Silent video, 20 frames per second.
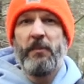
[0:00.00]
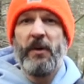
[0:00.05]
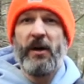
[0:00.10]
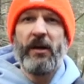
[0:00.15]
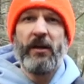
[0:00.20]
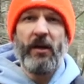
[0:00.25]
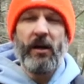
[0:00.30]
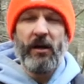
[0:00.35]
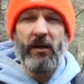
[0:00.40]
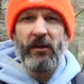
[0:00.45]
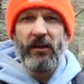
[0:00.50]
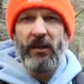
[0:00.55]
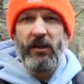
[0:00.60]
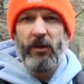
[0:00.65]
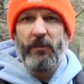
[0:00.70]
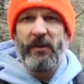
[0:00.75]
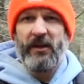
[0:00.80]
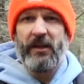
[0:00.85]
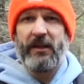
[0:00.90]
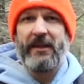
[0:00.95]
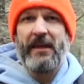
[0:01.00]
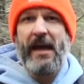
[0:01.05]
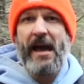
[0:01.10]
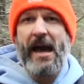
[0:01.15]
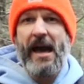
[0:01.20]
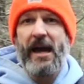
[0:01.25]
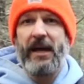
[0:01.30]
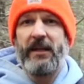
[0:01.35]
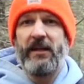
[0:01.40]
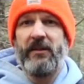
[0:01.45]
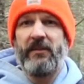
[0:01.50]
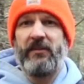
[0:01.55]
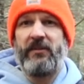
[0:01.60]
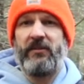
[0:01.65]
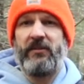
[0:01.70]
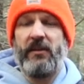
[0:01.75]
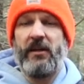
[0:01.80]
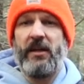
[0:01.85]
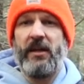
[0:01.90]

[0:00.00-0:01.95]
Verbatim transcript: but a little bit of caddis